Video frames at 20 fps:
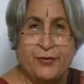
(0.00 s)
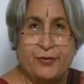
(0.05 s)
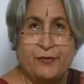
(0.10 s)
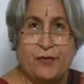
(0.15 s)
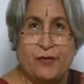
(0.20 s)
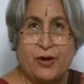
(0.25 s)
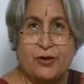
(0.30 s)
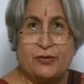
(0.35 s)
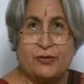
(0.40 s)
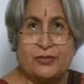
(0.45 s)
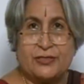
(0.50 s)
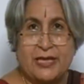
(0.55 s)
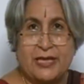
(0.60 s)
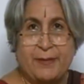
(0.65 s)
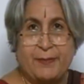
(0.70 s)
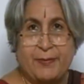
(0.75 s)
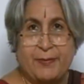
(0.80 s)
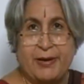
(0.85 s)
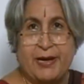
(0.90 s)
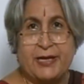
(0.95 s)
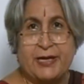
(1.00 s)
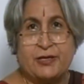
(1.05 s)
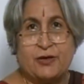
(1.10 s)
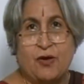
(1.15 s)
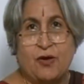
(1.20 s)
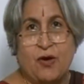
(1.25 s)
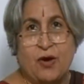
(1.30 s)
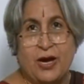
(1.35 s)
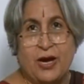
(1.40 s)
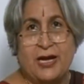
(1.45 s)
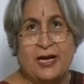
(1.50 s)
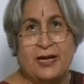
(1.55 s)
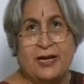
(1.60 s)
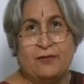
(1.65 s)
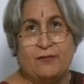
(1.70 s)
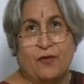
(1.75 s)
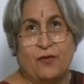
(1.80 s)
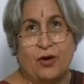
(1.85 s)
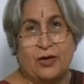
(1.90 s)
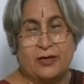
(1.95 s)
you want to separate oil
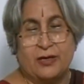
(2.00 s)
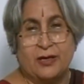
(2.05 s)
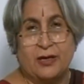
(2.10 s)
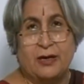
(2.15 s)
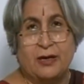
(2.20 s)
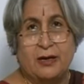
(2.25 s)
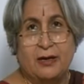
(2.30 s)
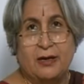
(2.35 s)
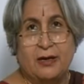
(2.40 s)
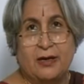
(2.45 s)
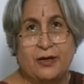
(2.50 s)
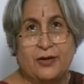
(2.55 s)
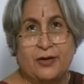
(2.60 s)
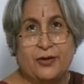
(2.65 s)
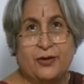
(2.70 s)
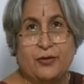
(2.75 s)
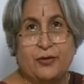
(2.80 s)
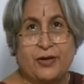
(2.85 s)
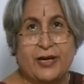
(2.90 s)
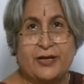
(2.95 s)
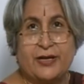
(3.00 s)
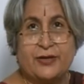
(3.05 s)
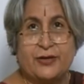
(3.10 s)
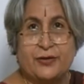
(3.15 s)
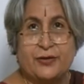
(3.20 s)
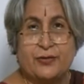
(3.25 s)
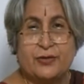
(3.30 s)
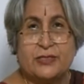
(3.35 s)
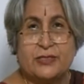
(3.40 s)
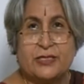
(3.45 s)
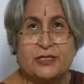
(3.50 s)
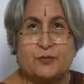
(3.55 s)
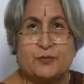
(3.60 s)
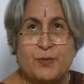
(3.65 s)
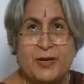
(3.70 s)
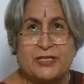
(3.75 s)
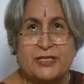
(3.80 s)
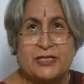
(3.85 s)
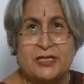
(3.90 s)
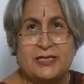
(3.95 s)
and water, you can use a
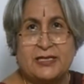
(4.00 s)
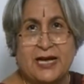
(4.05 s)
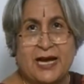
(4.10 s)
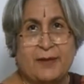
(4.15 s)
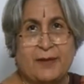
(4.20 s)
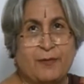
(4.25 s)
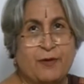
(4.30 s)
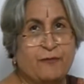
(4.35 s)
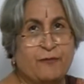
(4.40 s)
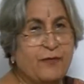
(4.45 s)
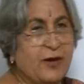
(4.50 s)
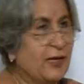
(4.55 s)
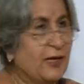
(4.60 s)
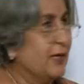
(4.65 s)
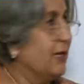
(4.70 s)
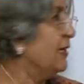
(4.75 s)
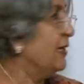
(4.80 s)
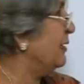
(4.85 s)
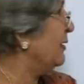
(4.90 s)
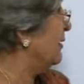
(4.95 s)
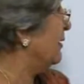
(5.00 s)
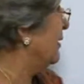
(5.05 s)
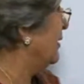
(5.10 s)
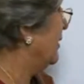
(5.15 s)
special type of funnel